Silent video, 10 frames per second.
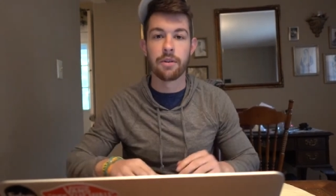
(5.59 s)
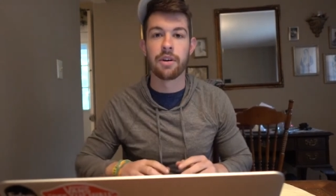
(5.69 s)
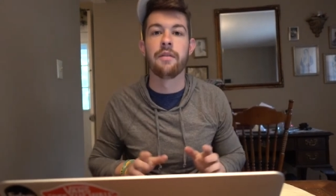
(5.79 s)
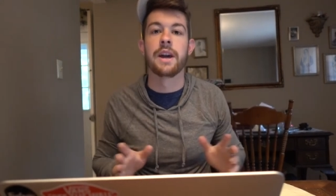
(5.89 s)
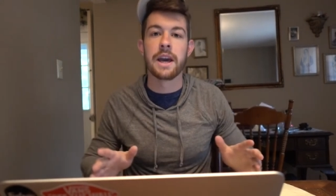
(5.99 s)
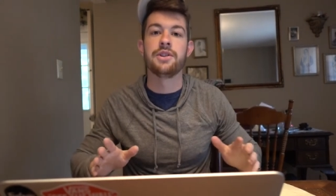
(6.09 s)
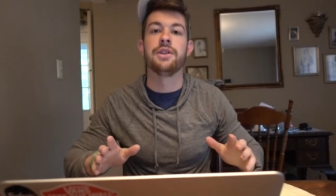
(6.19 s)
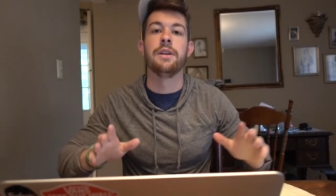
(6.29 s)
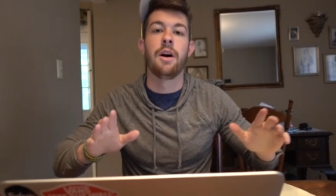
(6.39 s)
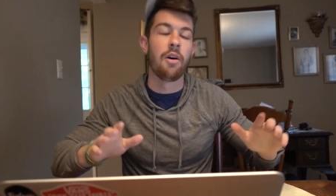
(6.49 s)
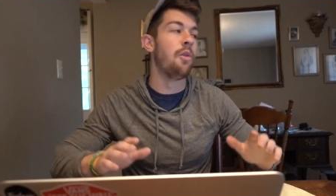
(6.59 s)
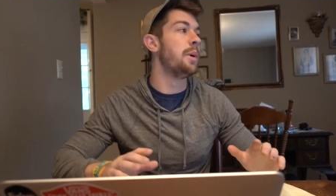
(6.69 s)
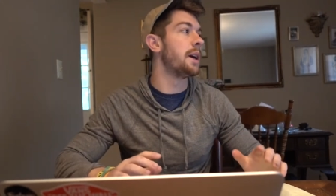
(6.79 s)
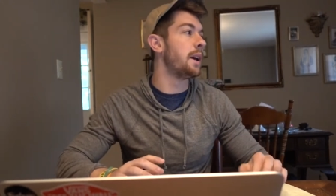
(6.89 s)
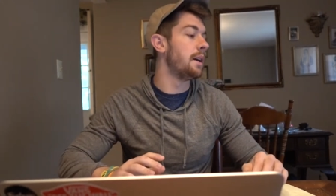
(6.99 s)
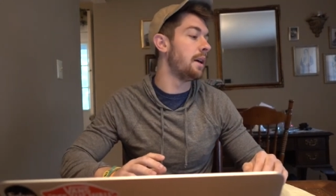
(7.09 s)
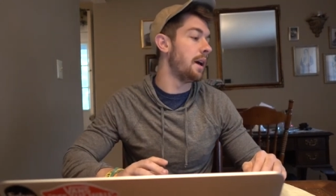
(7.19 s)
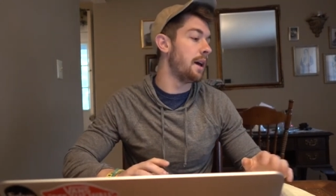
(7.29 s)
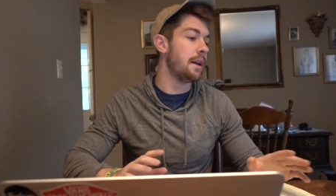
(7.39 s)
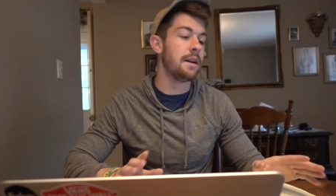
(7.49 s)
I was on vacation all weekend
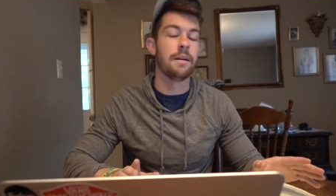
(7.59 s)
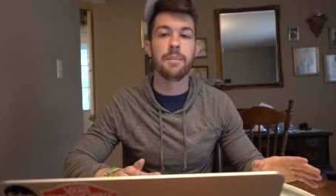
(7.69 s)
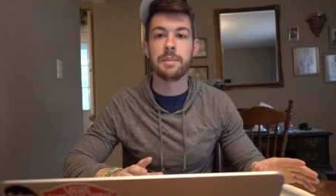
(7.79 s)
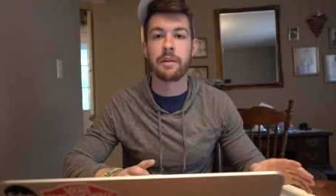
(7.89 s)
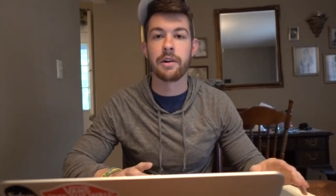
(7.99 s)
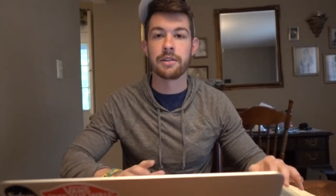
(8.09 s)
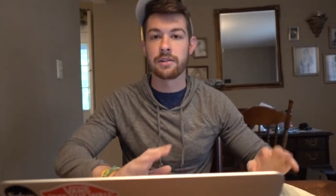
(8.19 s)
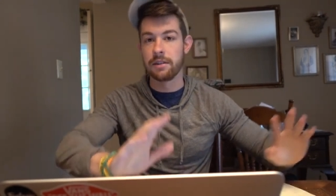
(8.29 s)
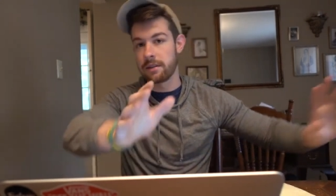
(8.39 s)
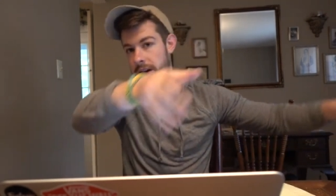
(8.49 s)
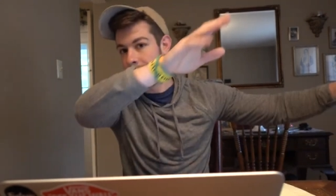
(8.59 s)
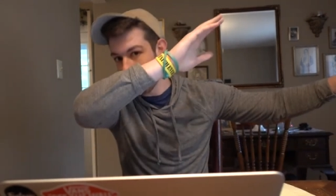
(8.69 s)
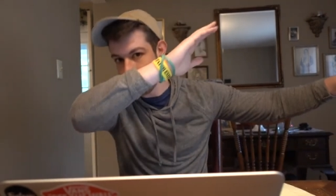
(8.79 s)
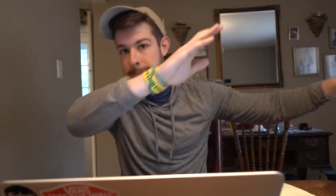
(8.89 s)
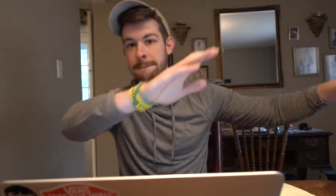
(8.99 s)
and me and my friends couldn't stop